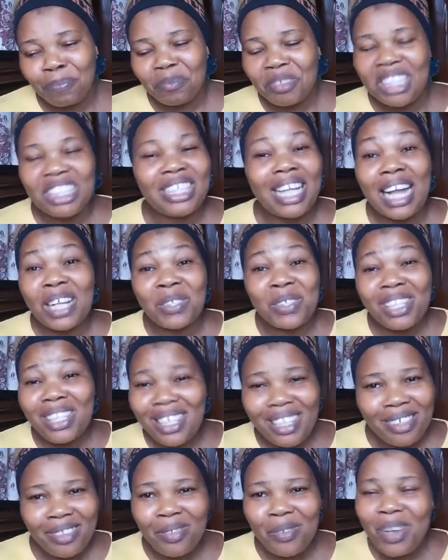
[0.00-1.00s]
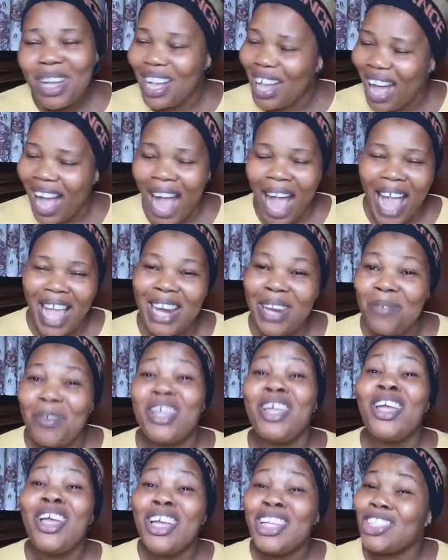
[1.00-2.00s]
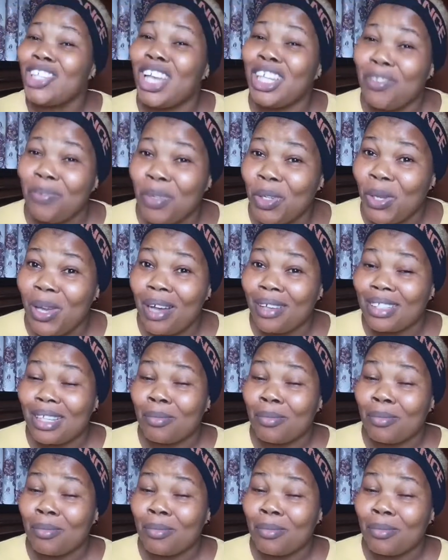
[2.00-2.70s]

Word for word: she actually anyway, check the video out.